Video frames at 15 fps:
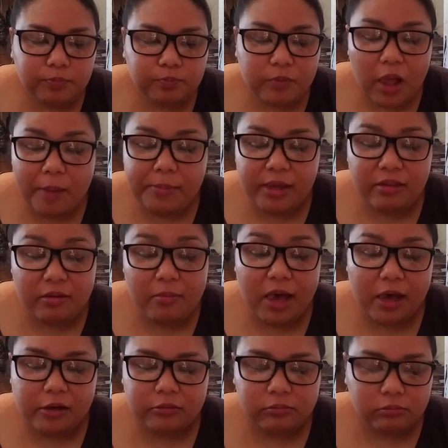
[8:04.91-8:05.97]
I made the
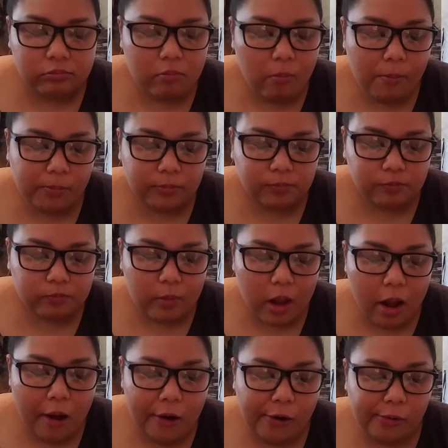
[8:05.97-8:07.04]
mac.
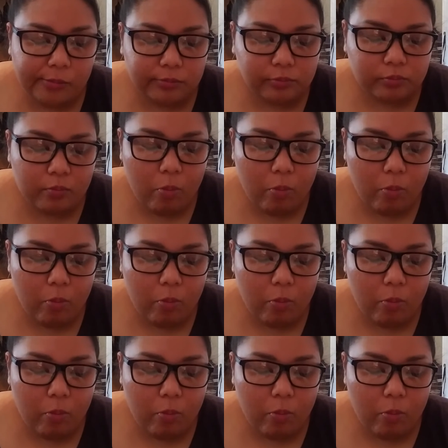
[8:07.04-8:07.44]
I'm